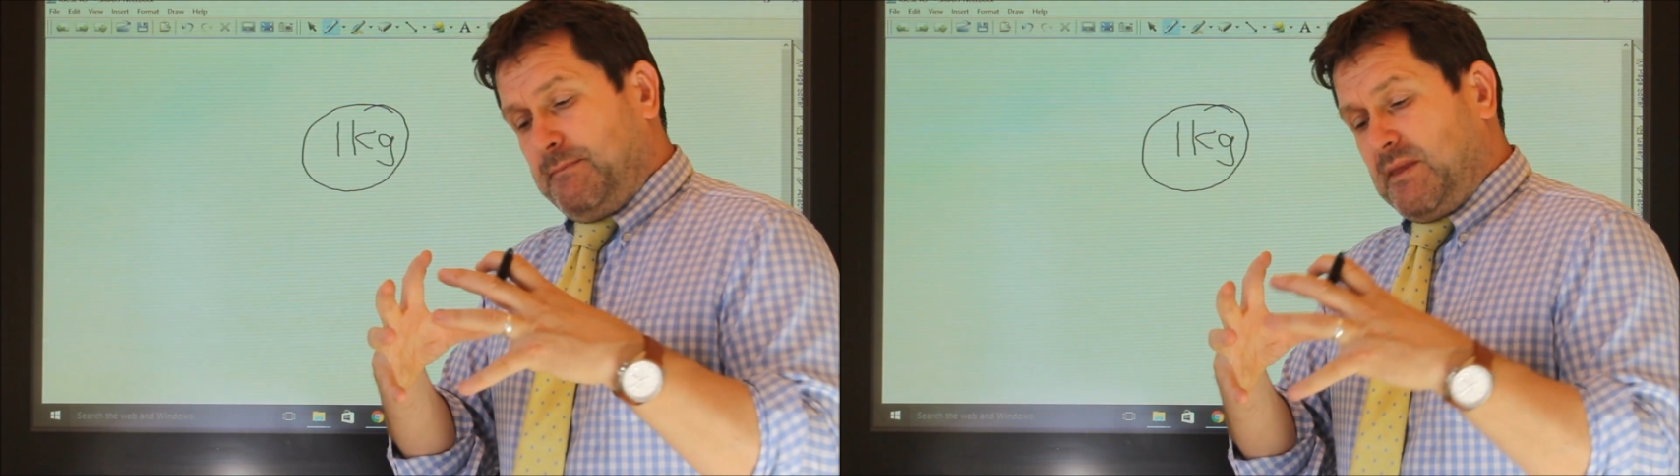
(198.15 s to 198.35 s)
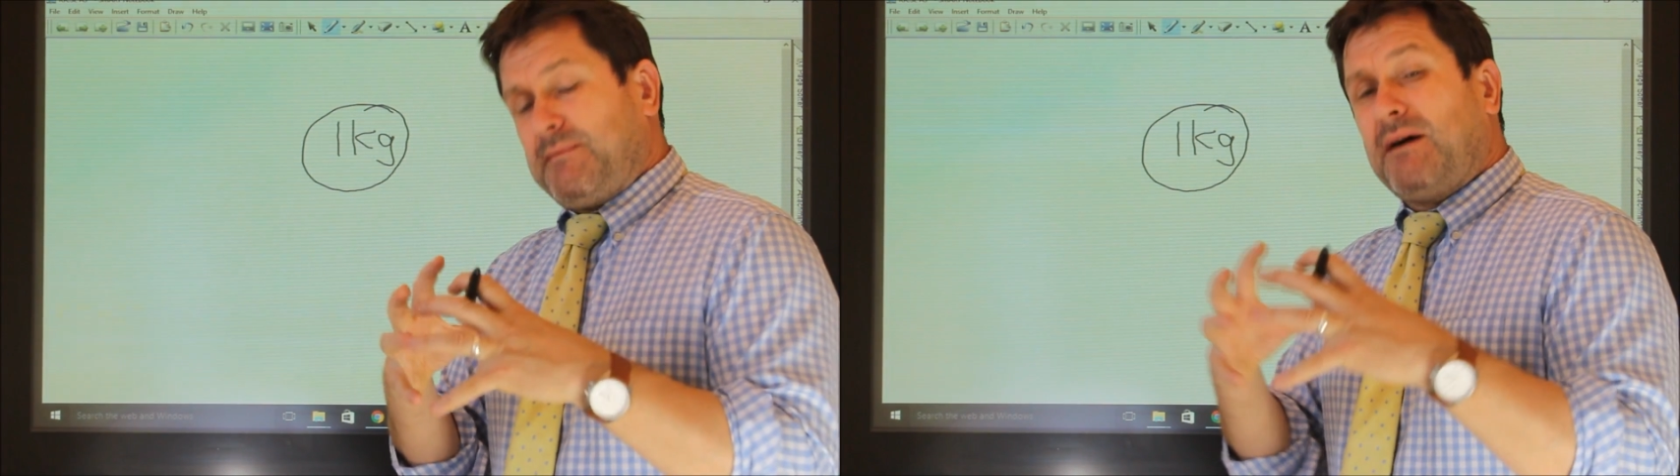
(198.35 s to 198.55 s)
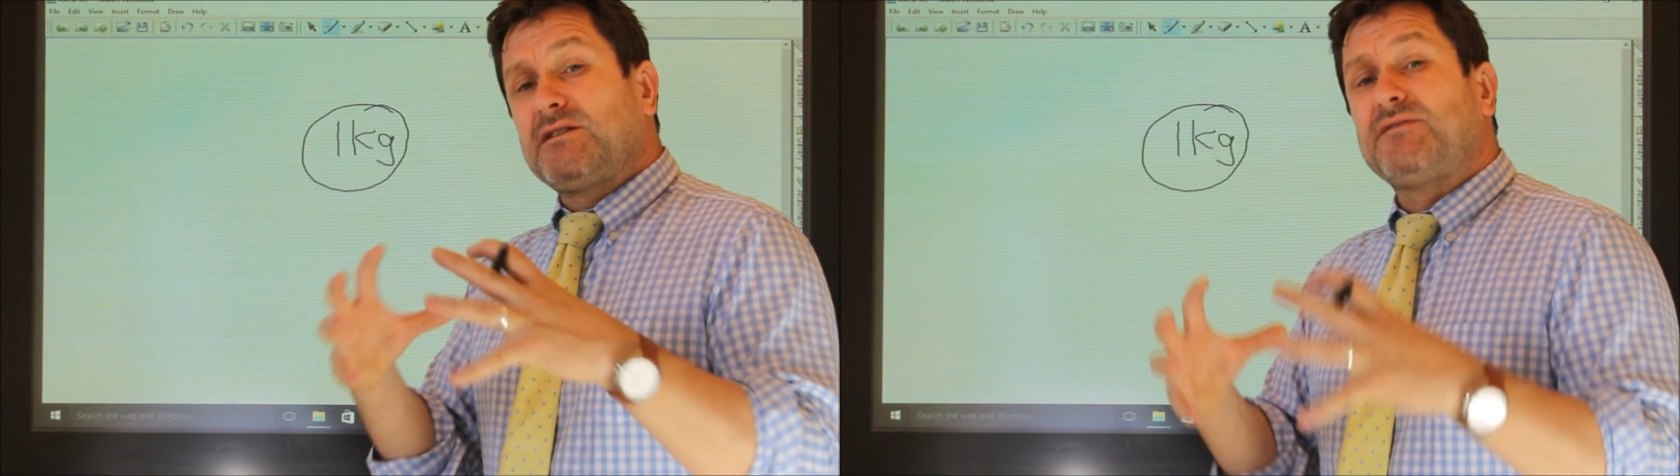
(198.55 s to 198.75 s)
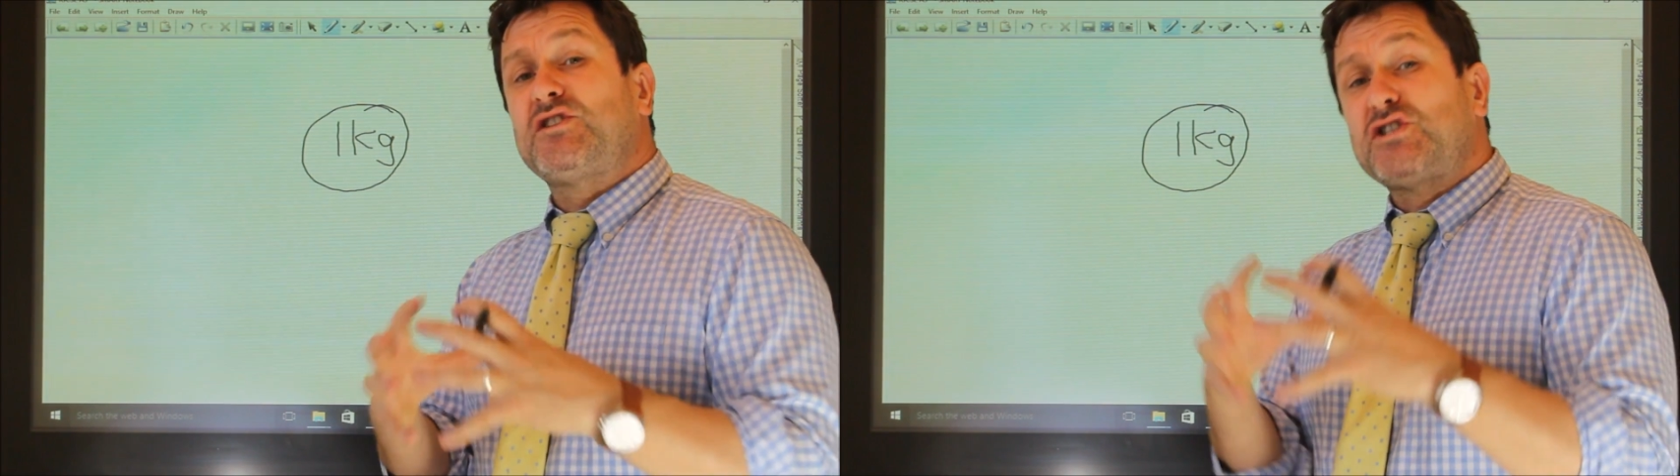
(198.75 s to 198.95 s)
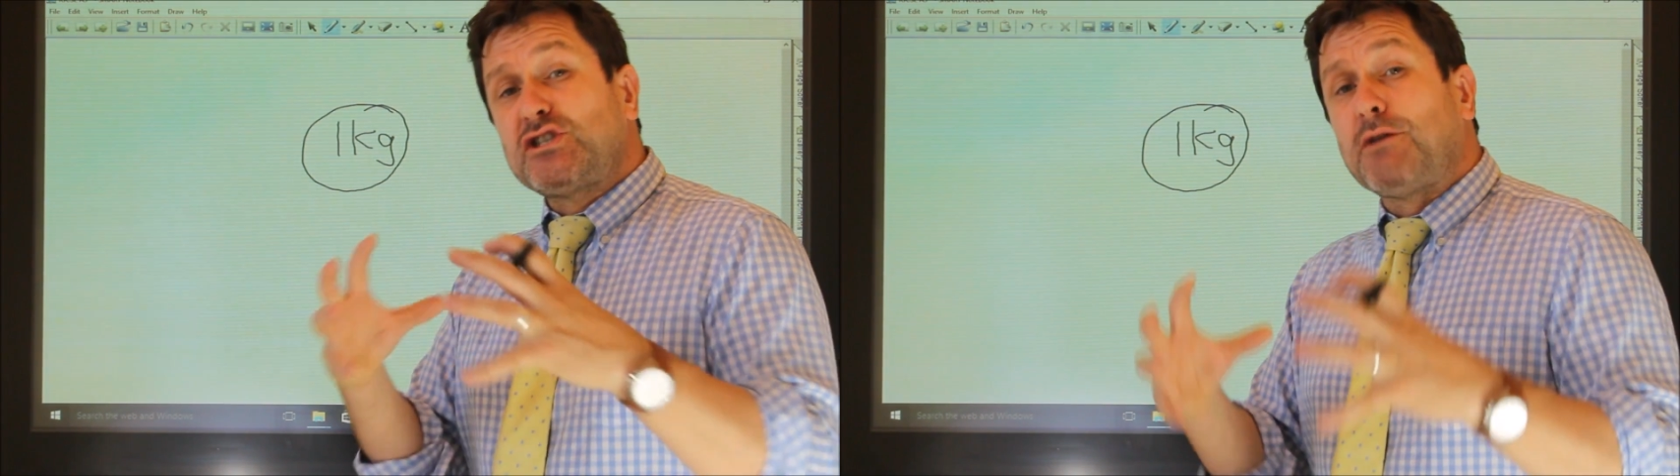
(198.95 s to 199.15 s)
the amount of
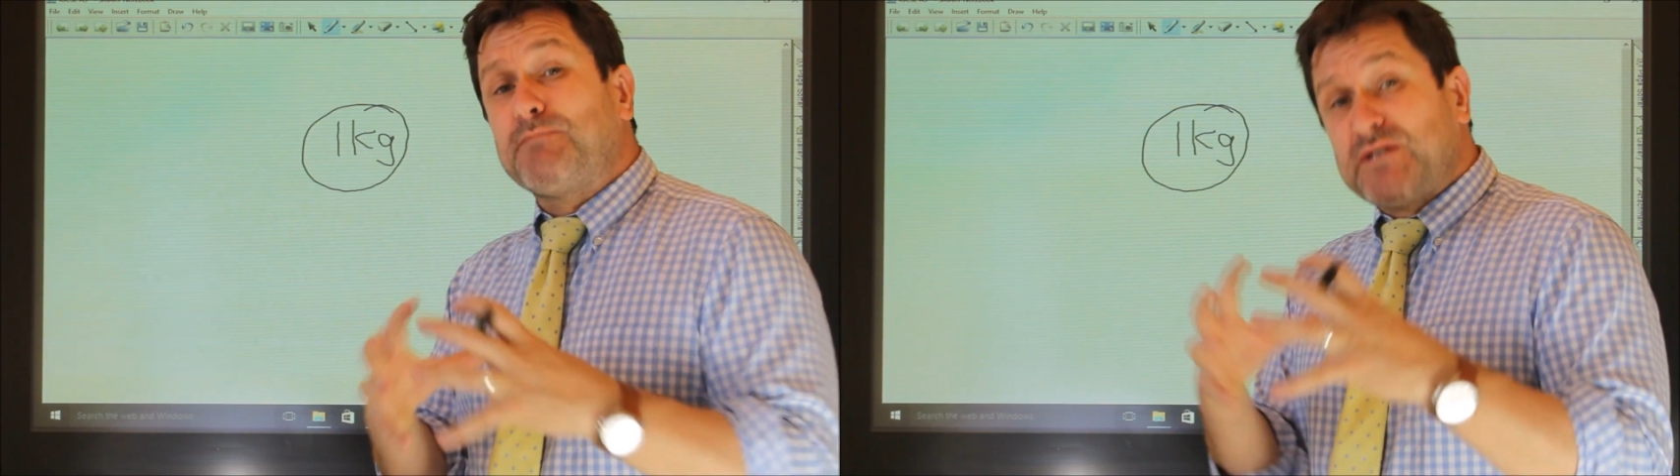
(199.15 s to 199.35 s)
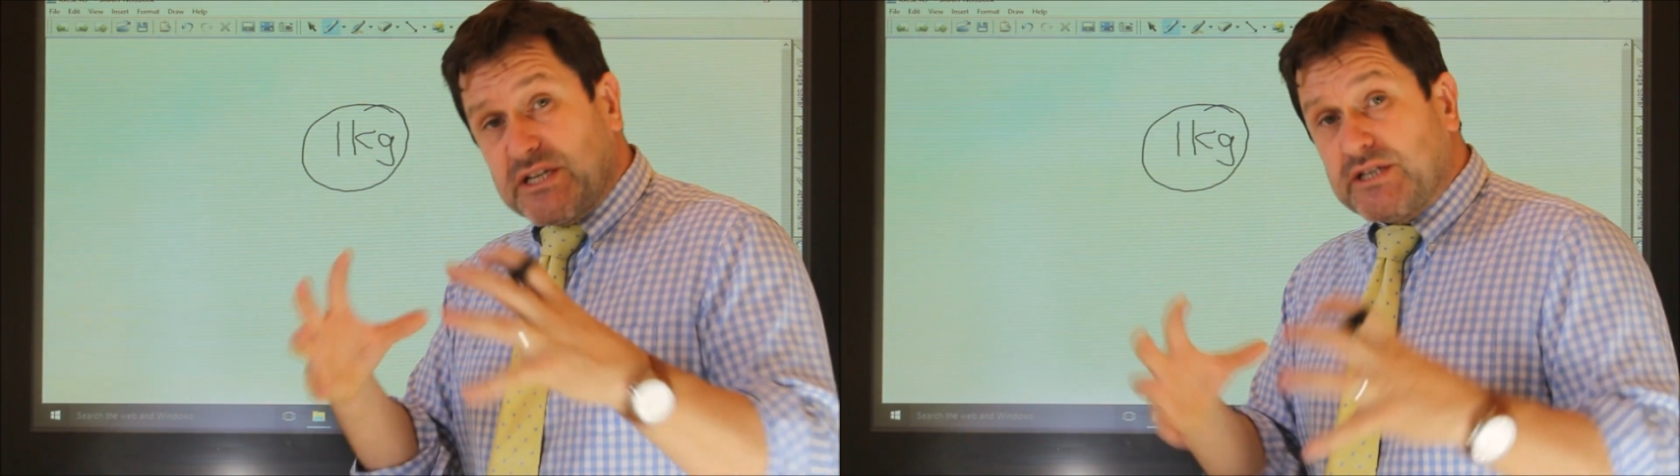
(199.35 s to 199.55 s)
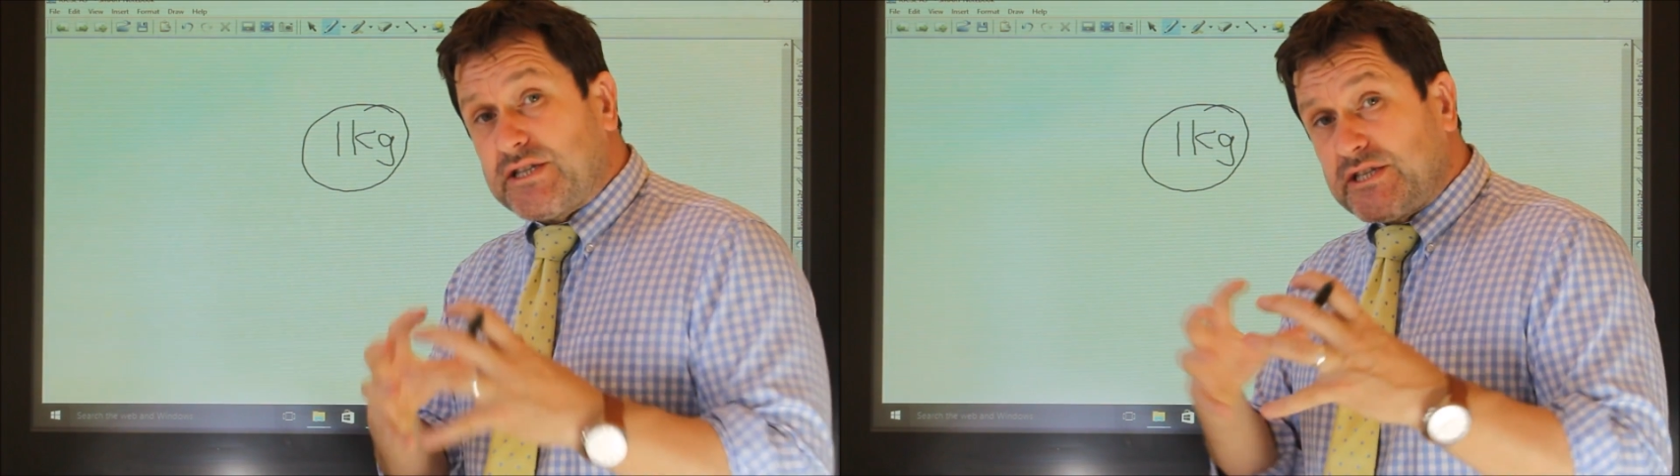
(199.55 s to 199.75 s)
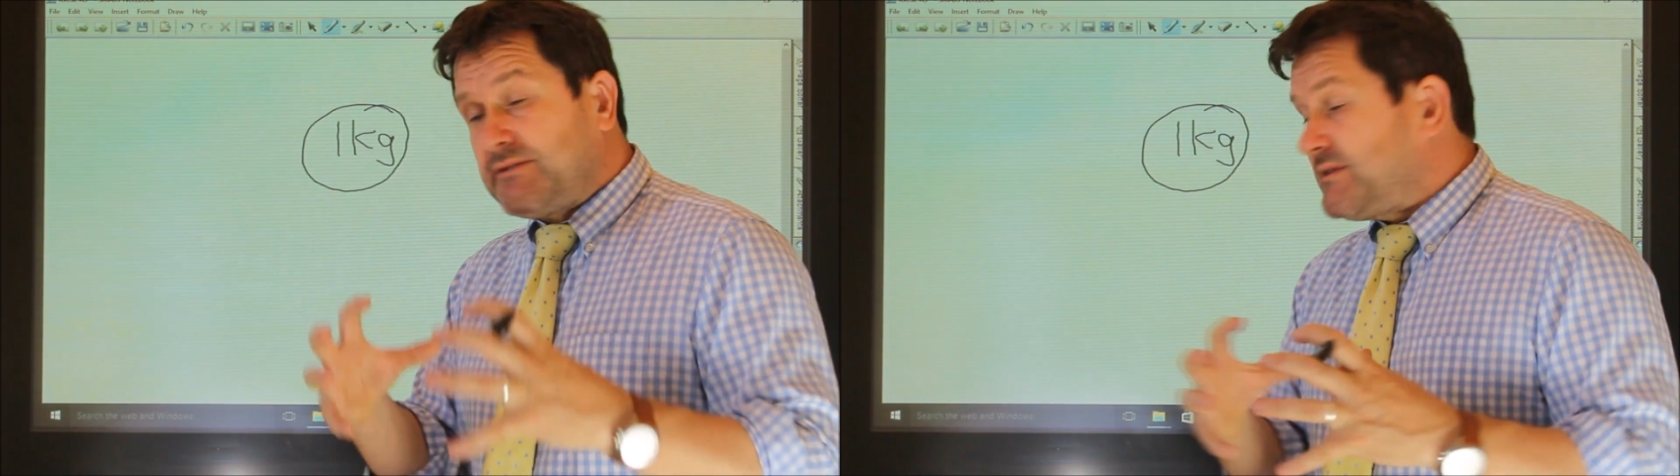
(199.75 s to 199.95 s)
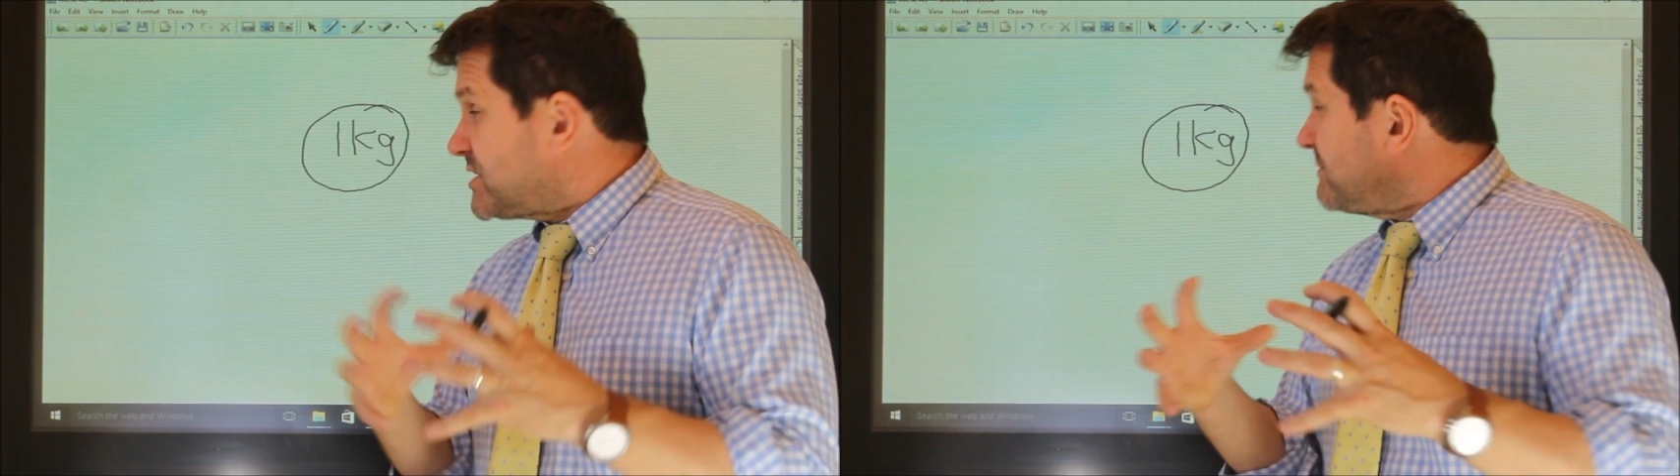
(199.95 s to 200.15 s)
substance that